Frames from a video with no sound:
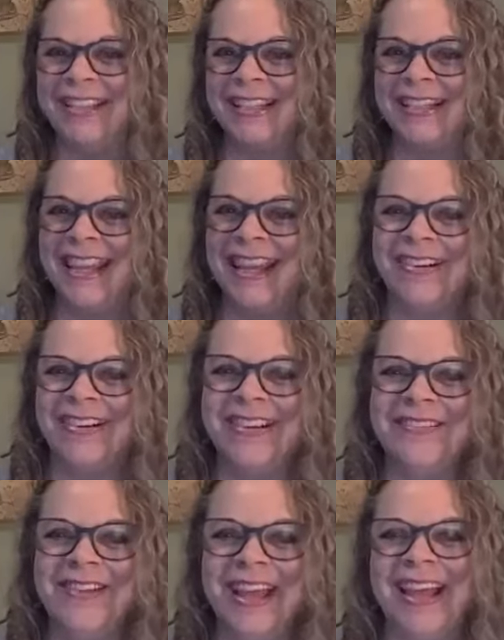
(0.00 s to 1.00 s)
This is
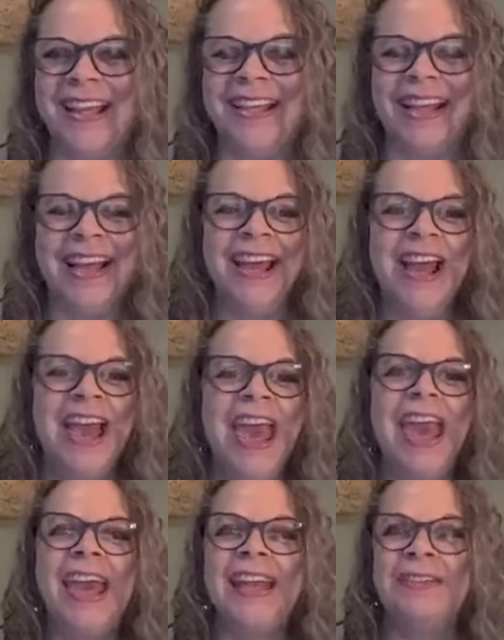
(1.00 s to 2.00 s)
Kerri Wade,
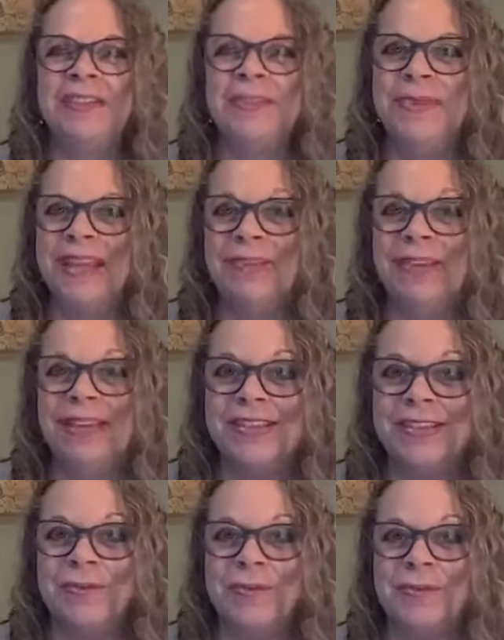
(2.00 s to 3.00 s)
and I'm going to be giving you
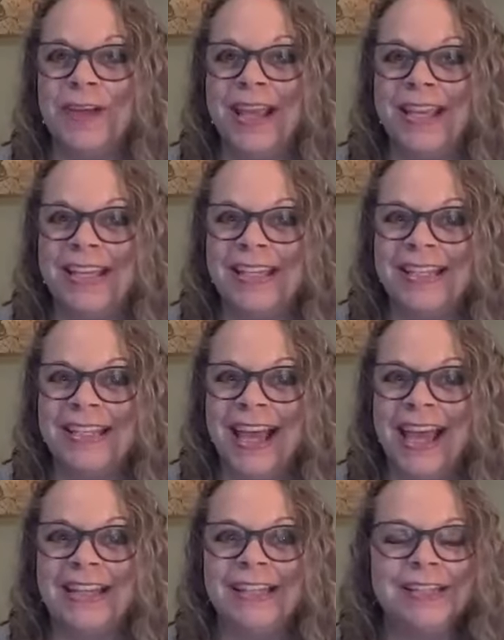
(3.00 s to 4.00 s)
some Reiki
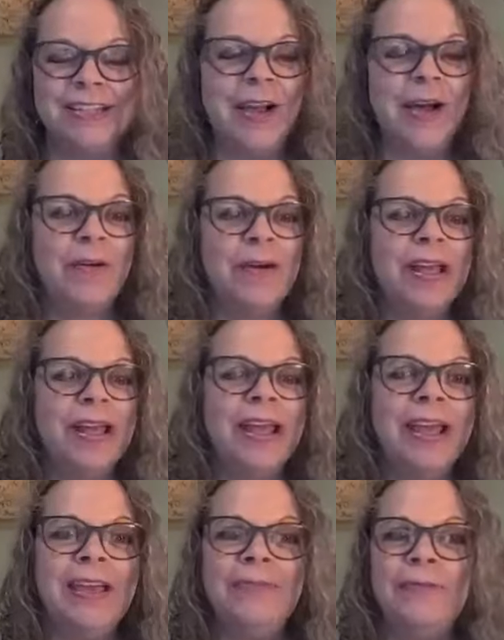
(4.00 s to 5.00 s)
tonight. So,
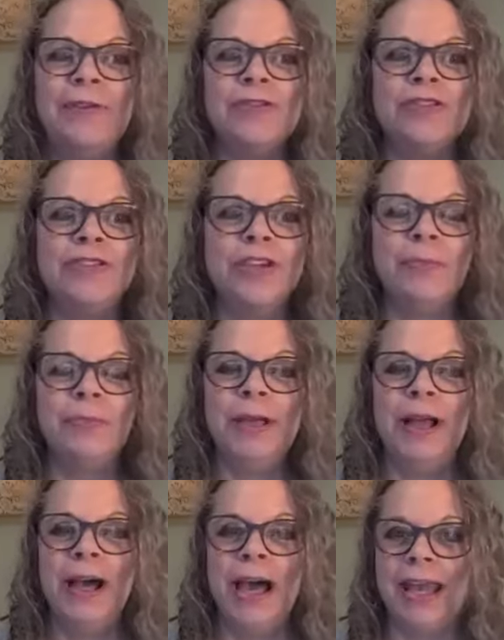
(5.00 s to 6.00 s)
if you're
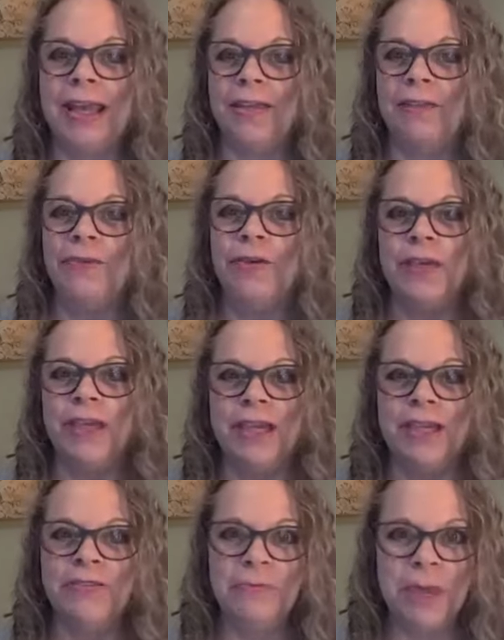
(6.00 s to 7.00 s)
jumping on, if you can
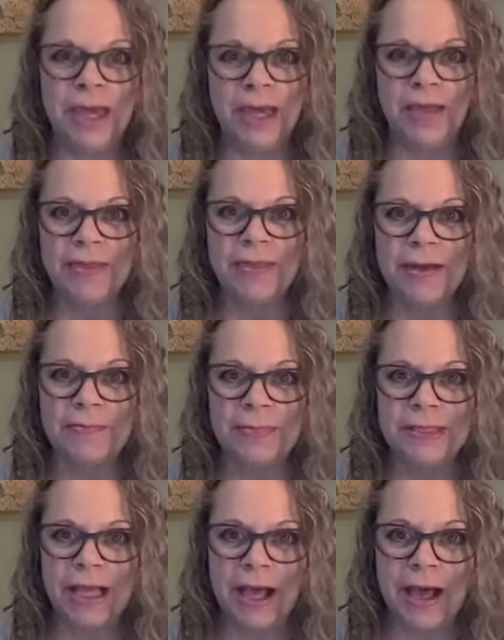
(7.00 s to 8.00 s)
give me a
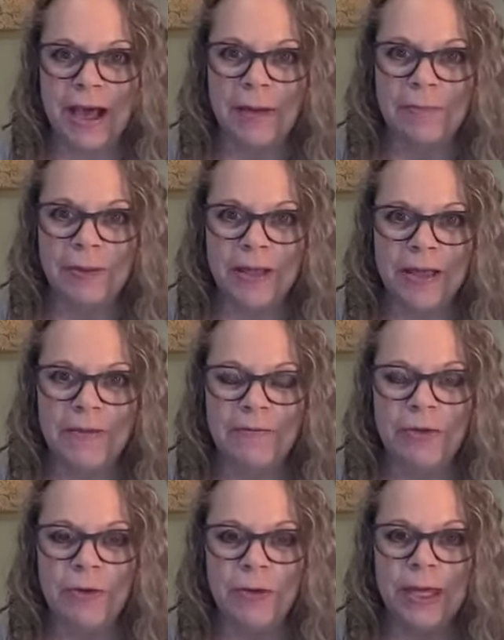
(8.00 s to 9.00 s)
thumbs up,
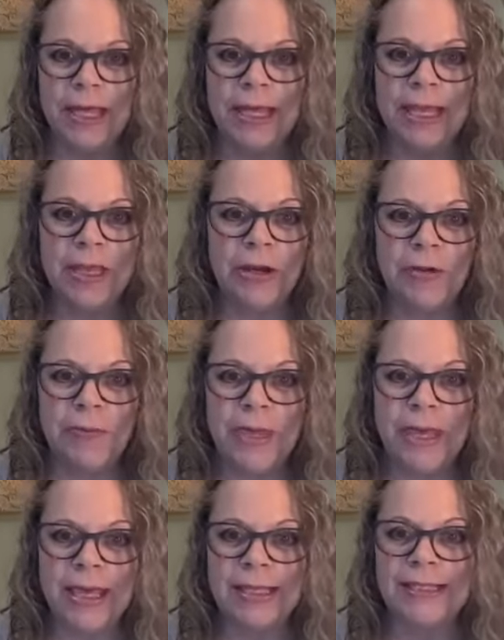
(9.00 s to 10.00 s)
if you can hear
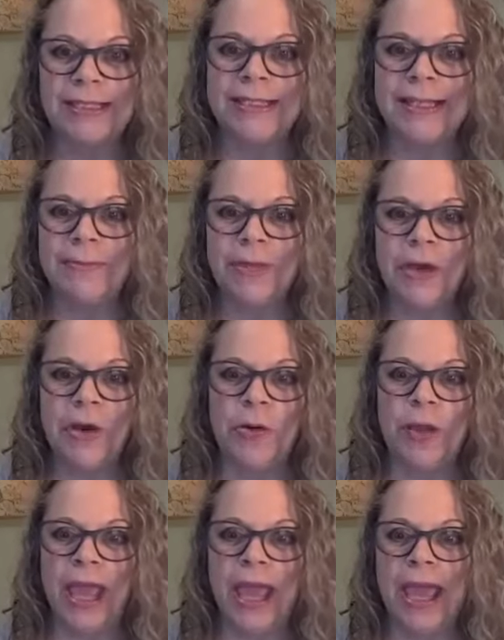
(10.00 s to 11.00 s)
me and see me
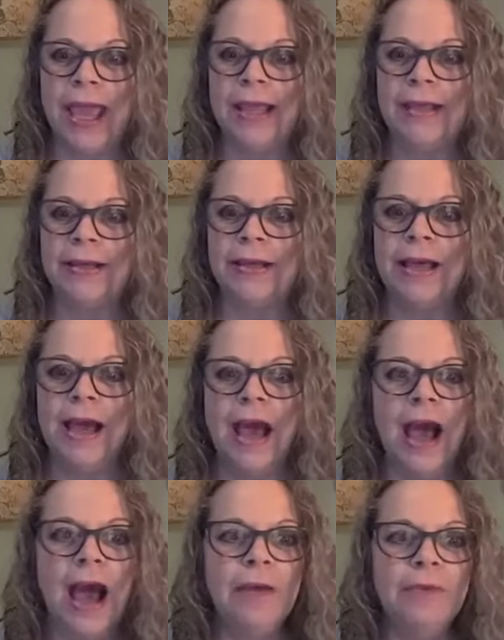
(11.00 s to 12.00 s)
okay,
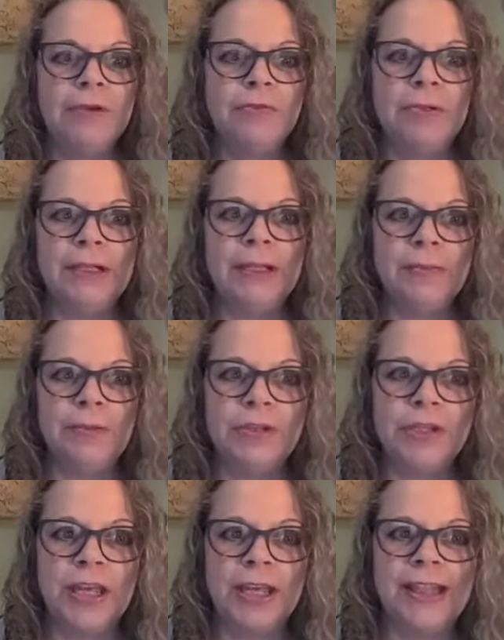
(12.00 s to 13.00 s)
I would really
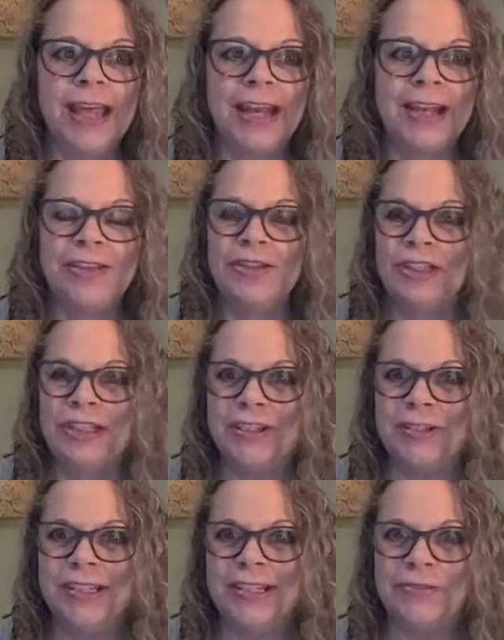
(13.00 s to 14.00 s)
appreciate that. I usually
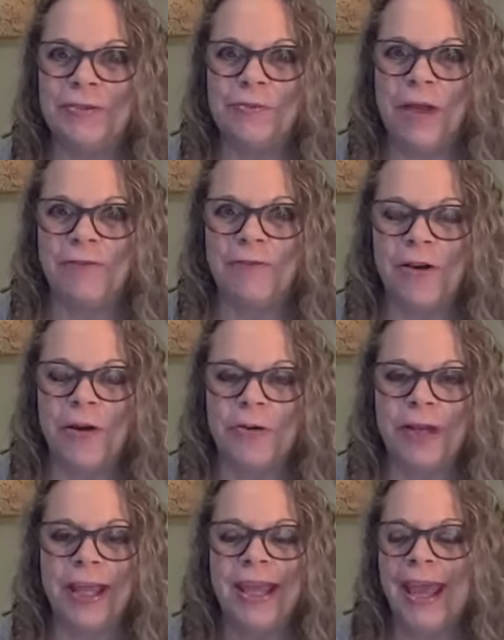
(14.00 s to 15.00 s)
do this from my
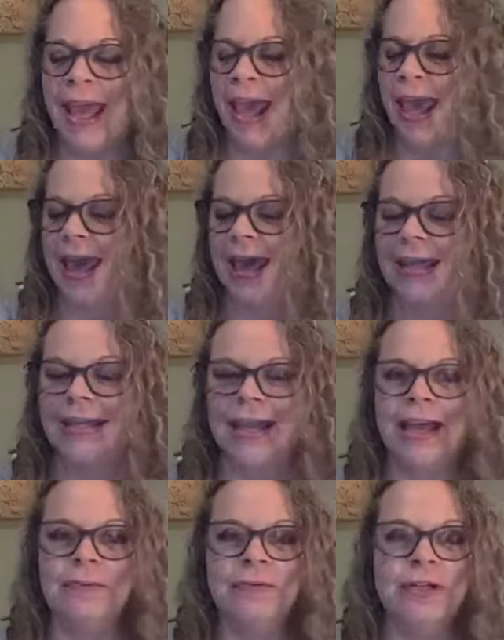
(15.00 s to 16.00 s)
phone, and
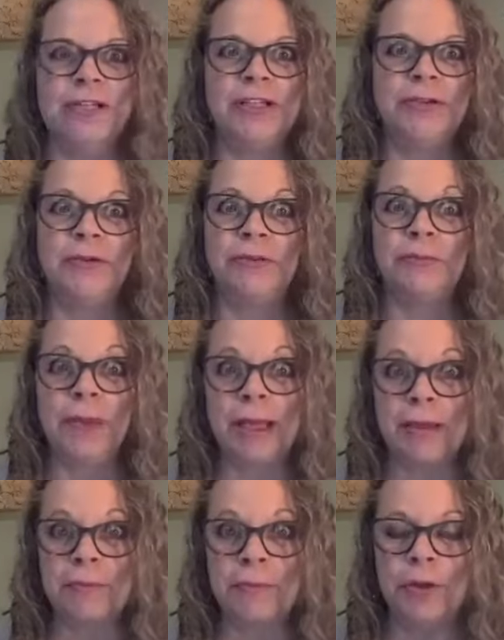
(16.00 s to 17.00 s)
I'm trying to do it from my
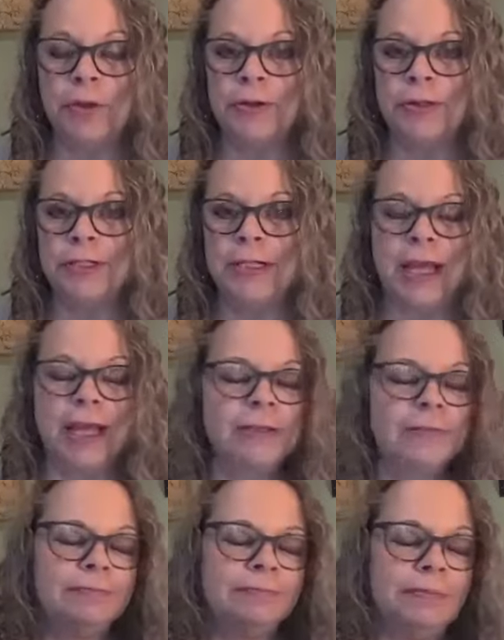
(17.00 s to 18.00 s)
computer
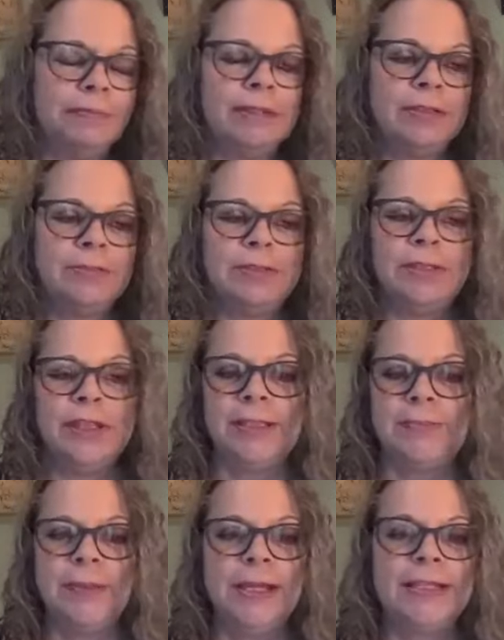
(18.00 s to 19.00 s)
tonight
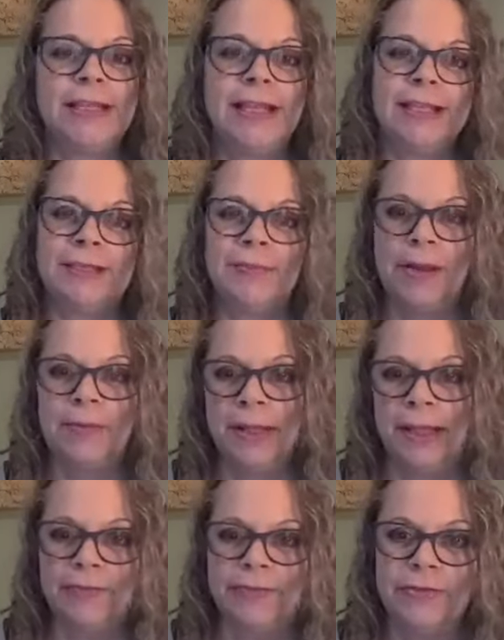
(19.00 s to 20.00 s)
just because I like to make
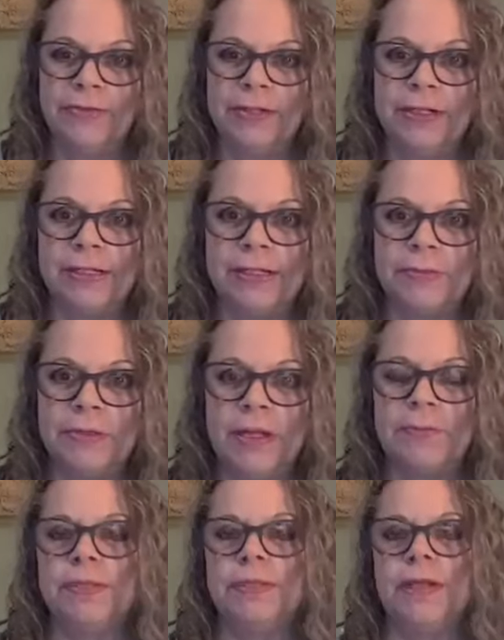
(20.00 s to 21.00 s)
my life difficult
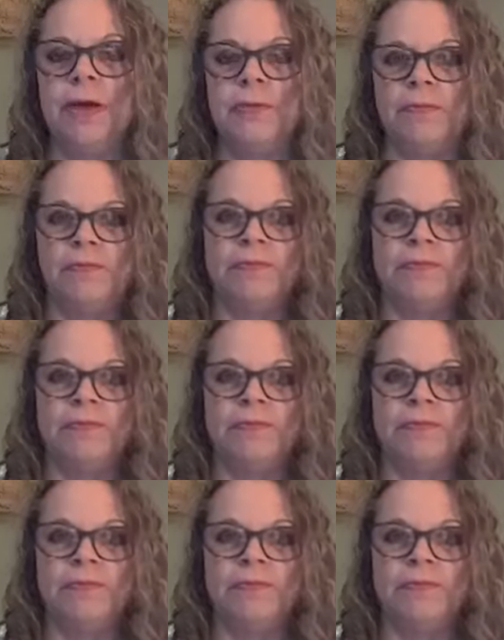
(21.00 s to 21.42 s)
sometimes. So,